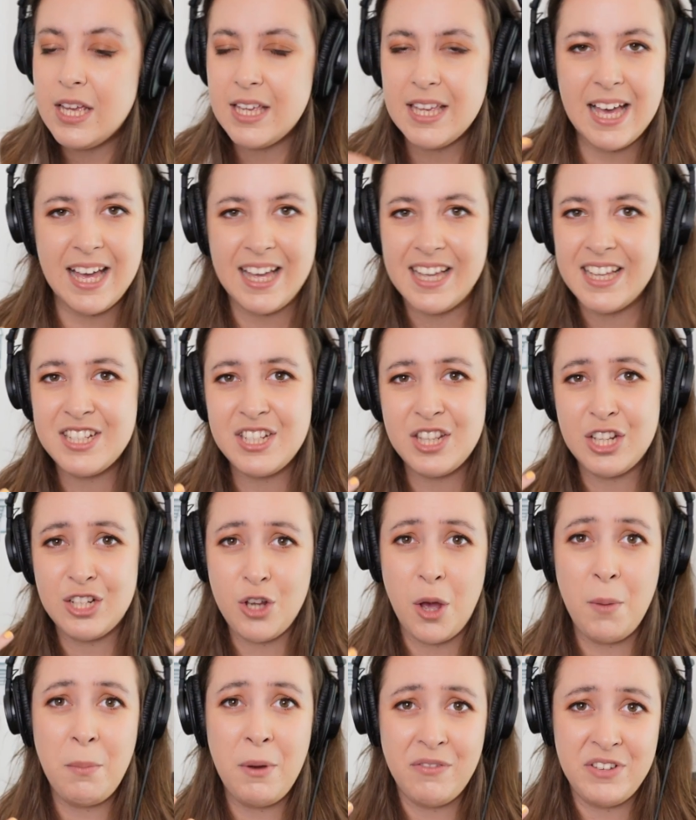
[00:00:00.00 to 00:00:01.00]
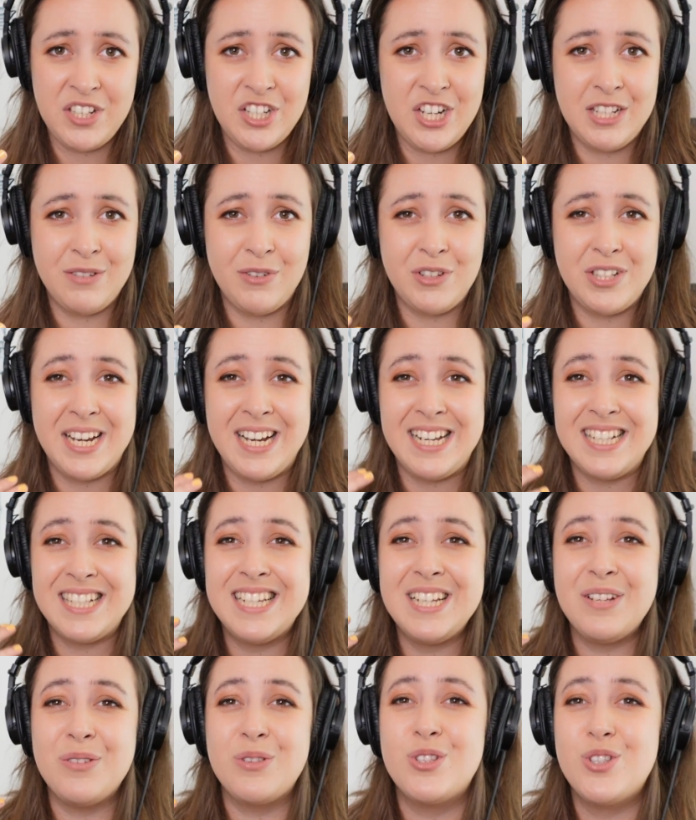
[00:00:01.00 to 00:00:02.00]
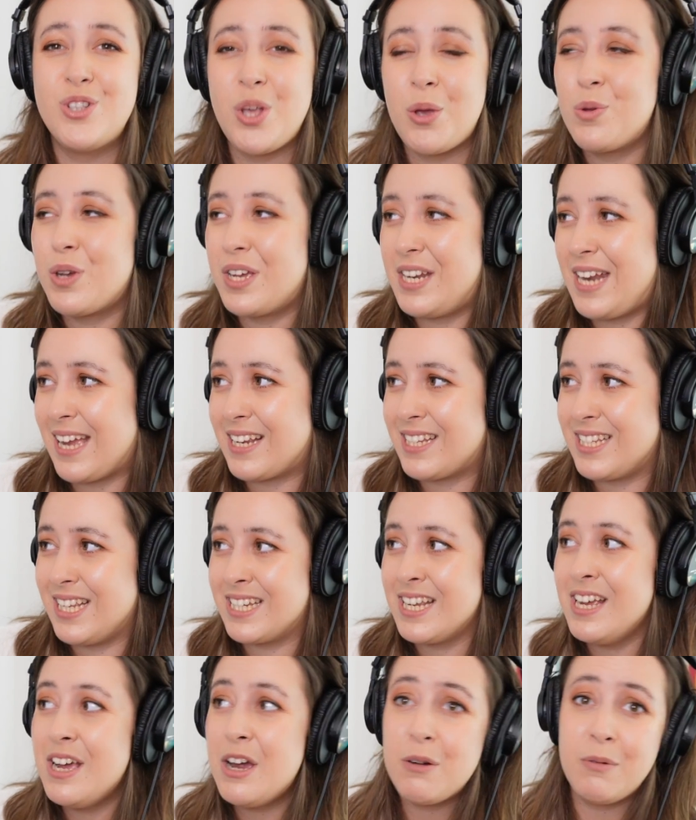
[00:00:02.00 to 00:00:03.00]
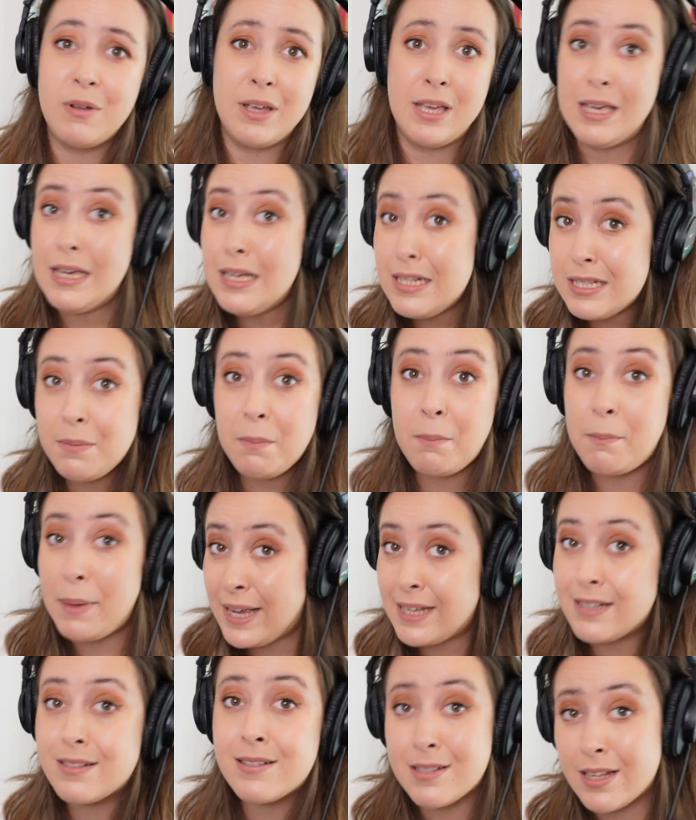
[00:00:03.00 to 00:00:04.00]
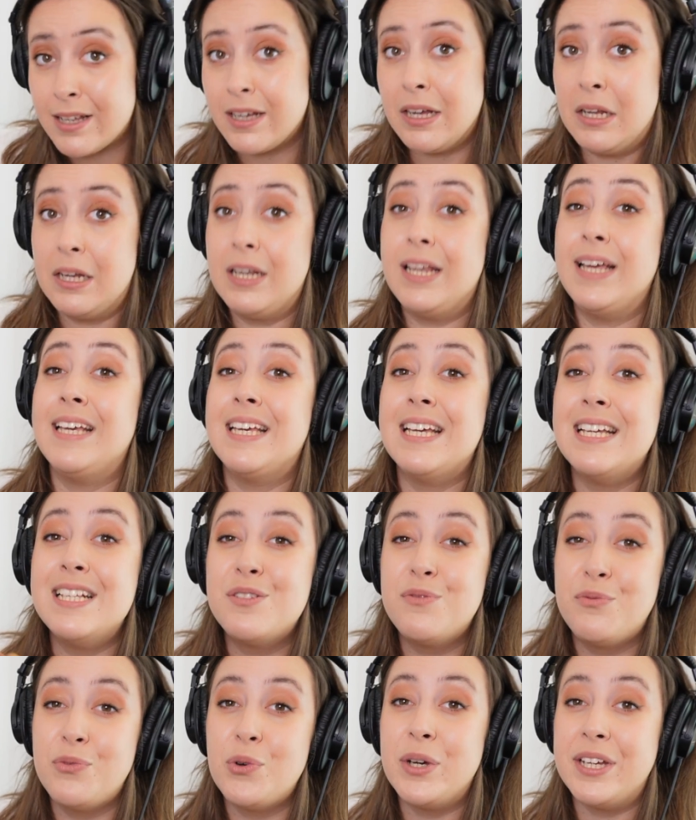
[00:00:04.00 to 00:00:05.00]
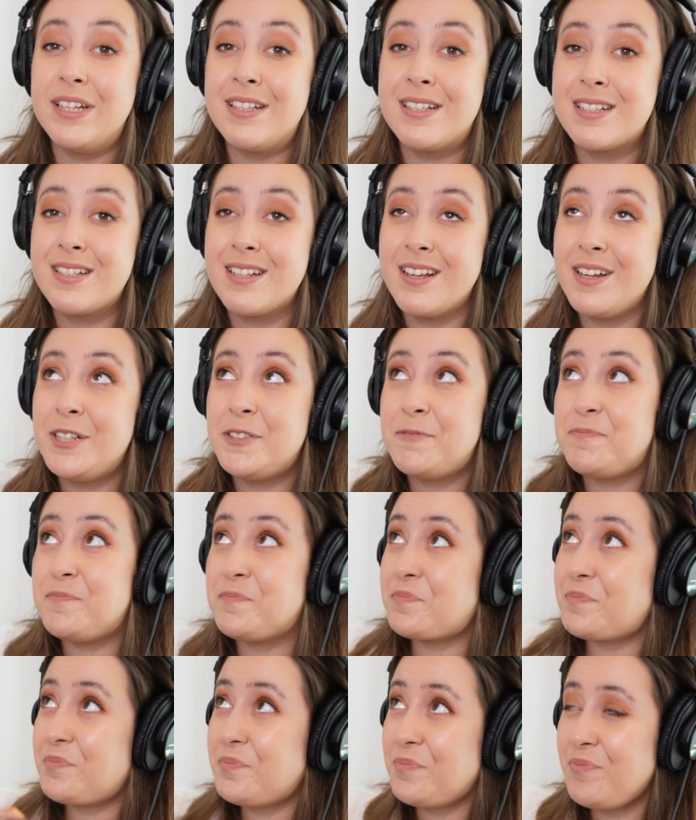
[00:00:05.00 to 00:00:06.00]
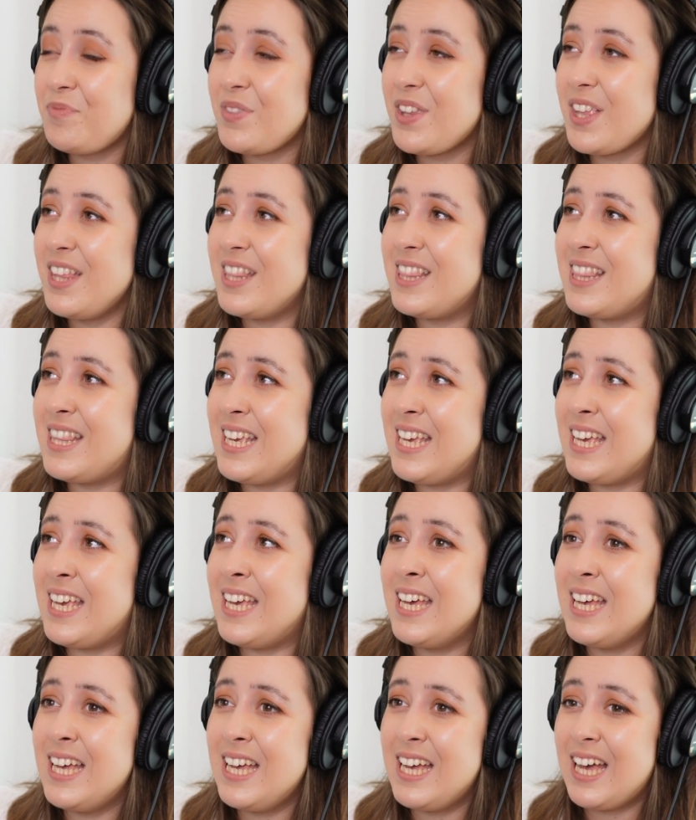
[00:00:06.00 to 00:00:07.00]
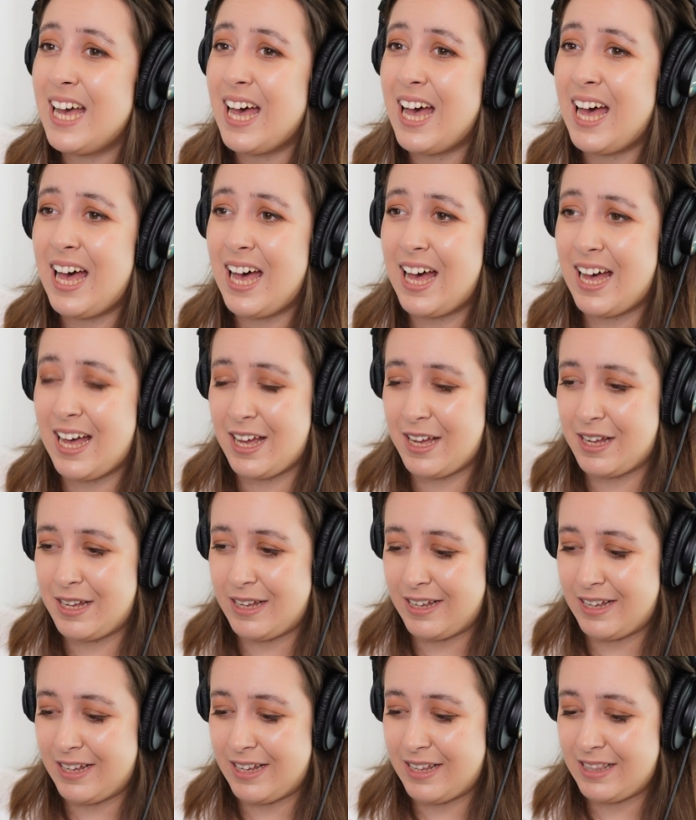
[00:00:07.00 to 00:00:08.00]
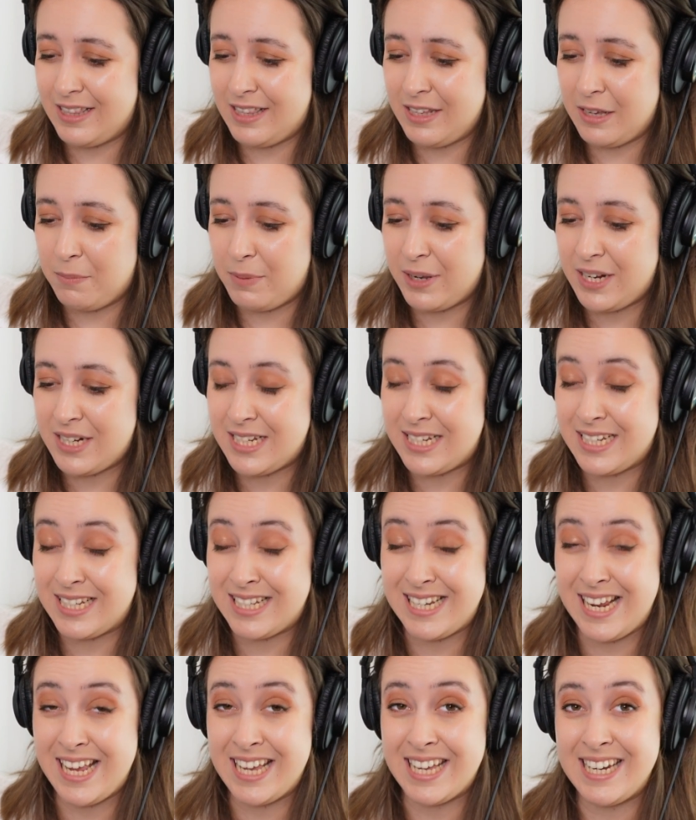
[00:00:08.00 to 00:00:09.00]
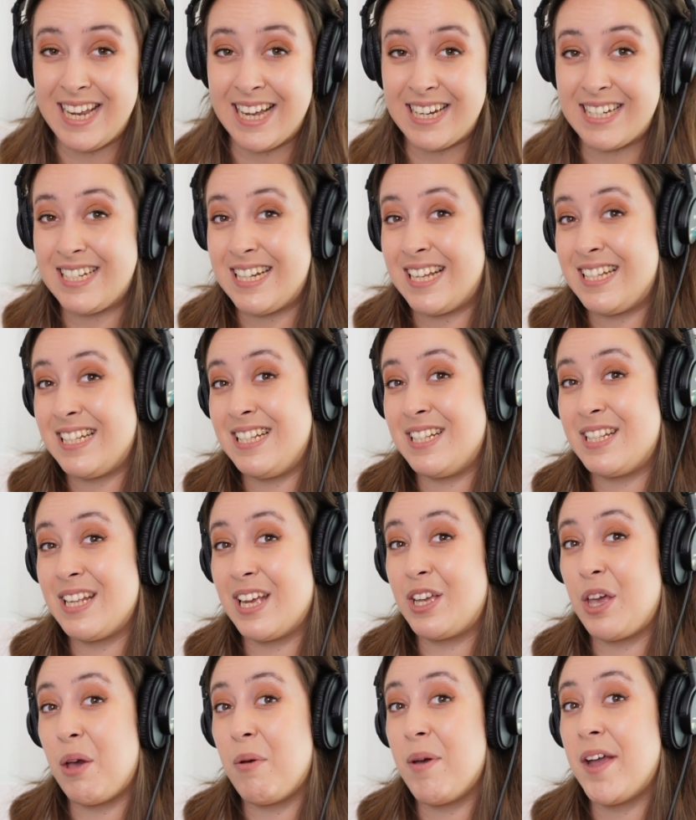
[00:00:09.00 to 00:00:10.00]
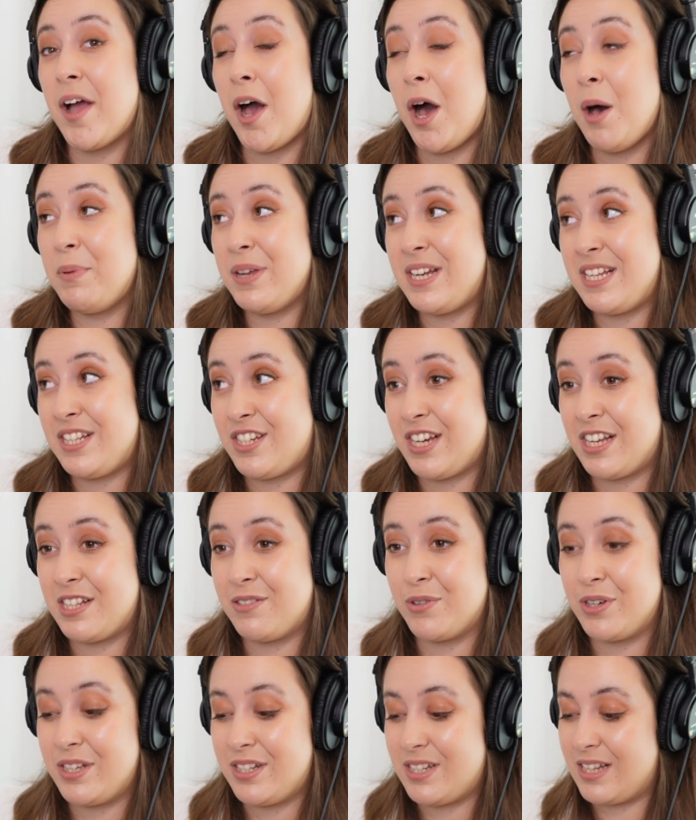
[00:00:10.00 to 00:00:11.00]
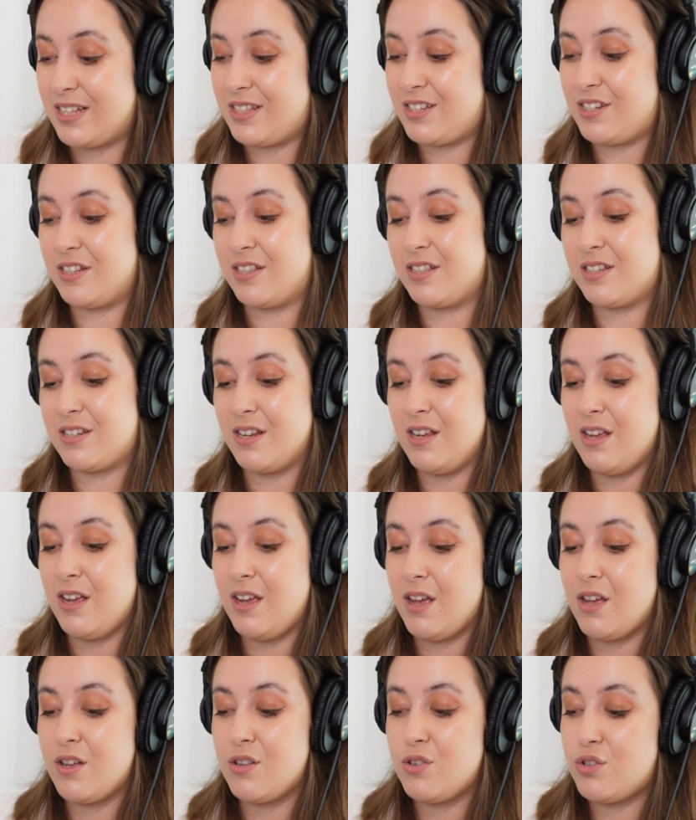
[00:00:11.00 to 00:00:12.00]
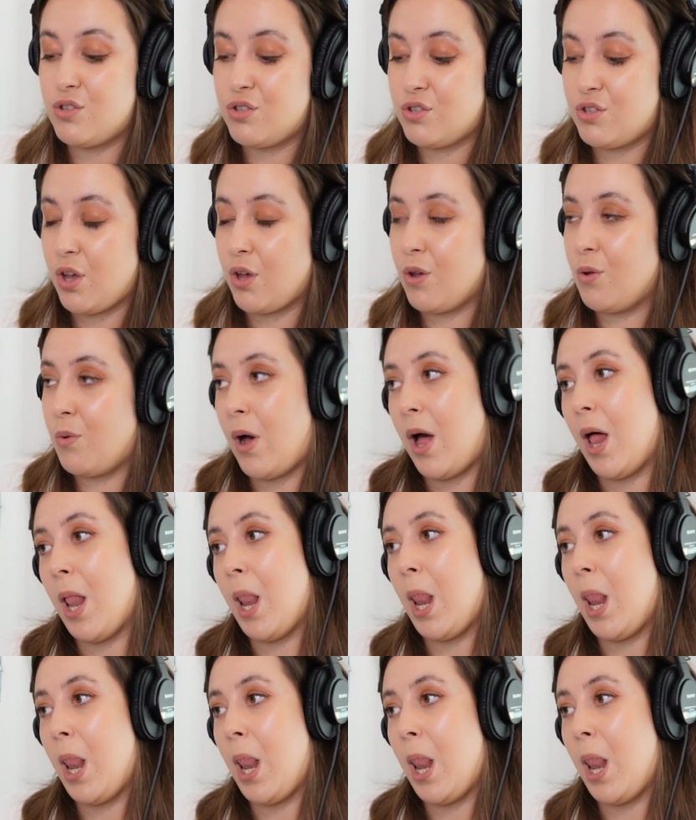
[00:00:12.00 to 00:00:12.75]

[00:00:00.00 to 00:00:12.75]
Yeah, it's the top part of his chest voice, and it's still so connected. He is a bass singer. Like, his voice, the ability to stay connected as he's going up in his chest voice is just so